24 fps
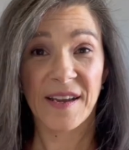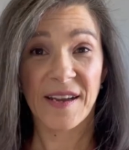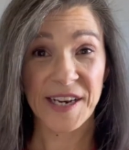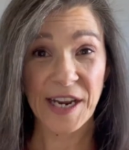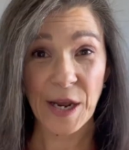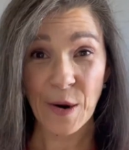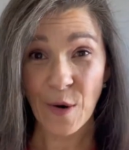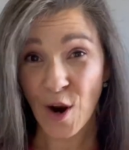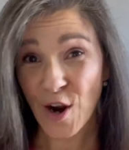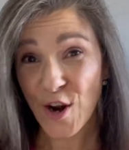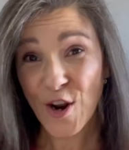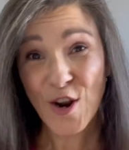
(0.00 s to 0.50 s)

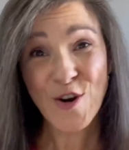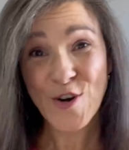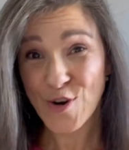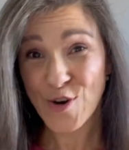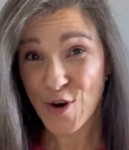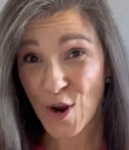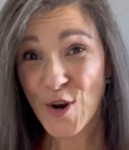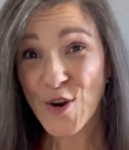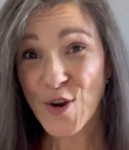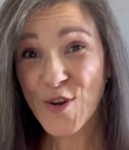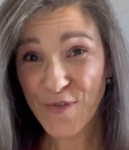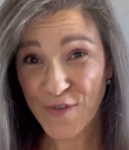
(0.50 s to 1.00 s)
Now, I don't
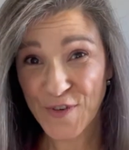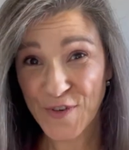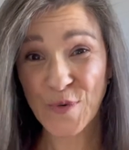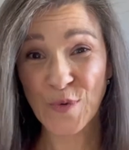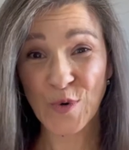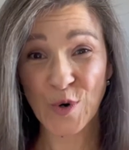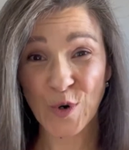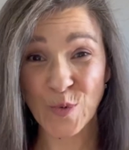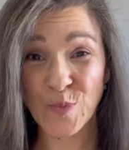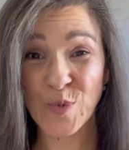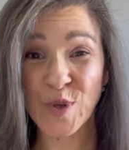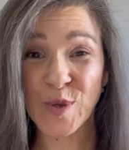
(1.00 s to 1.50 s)
know if it
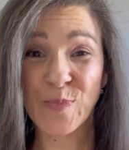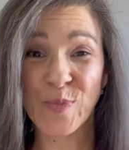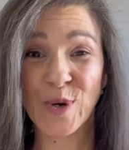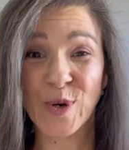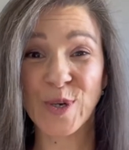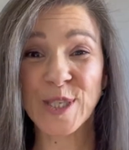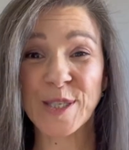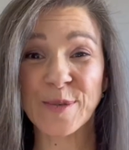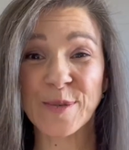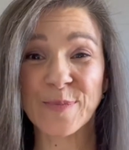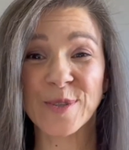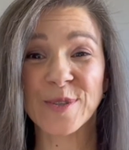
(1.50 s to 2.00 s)
will be
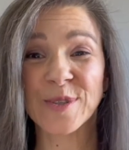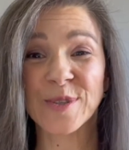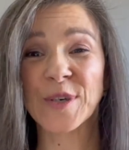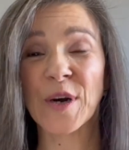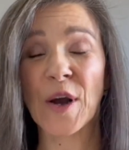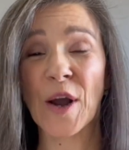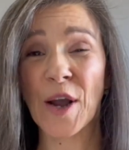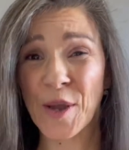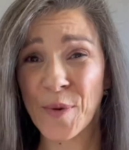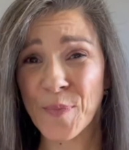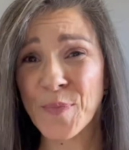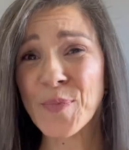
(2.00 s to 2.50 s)
possible.
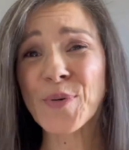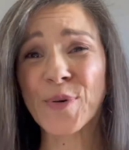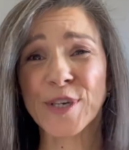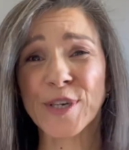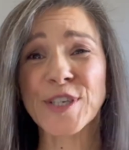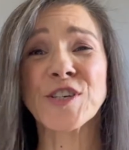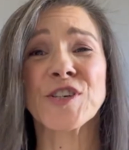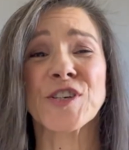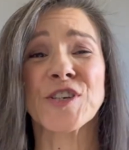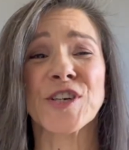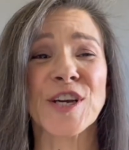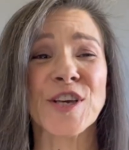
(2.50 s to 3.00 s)
I
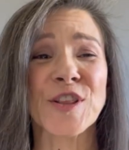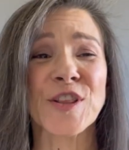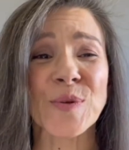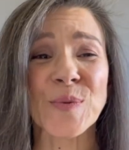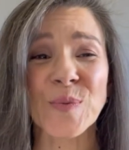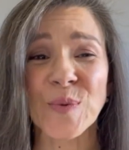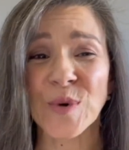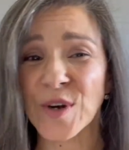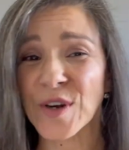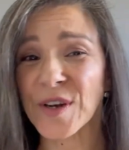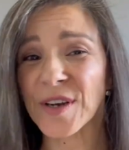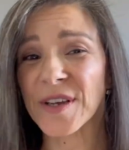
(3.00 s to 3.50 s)
appreciate
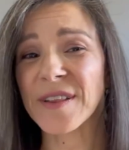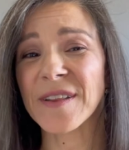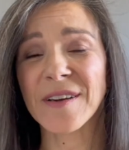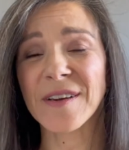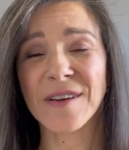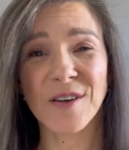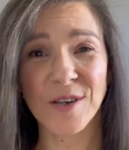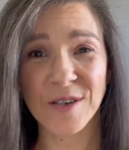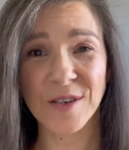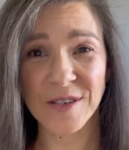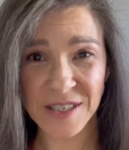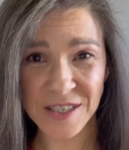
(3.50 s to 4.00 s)
the work
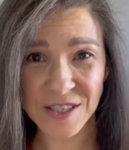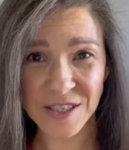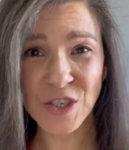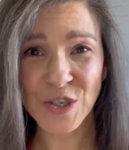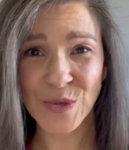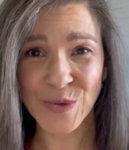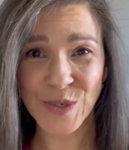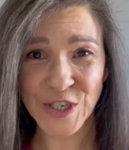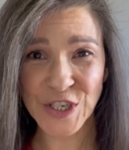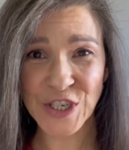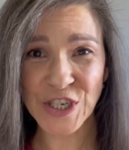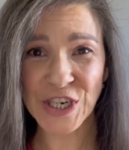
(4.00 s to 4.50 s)
that goes
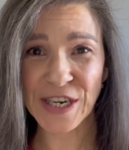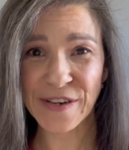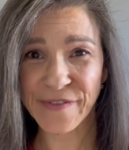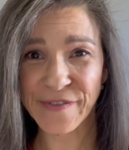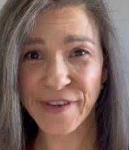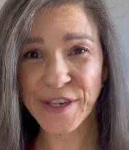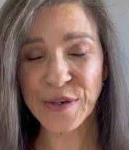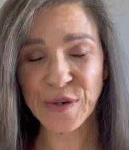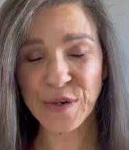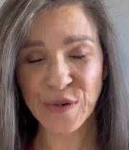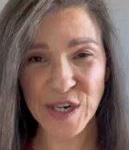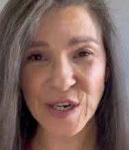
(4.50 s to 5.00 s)
into
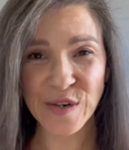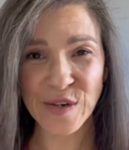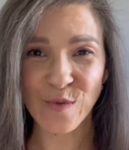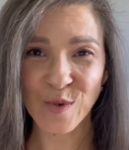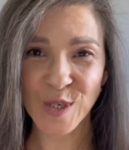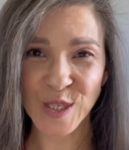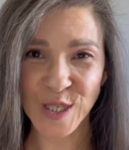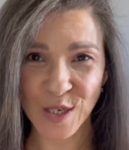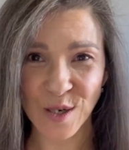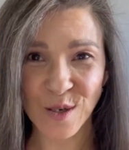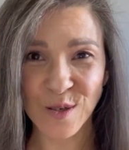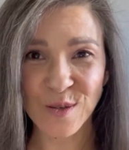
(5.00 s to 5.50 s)
achieving great
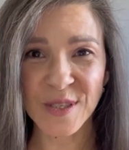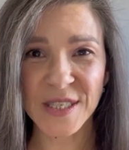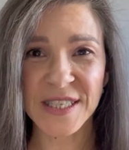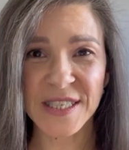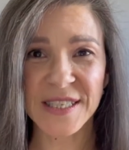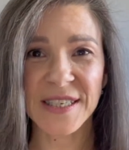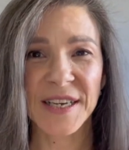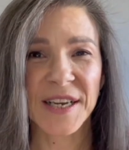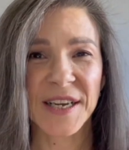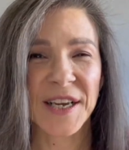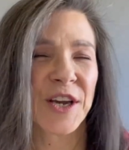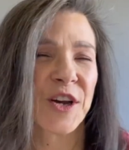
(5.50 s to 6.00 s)

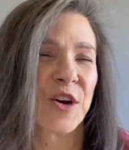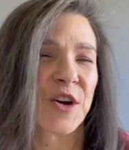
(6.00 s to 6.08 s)
results.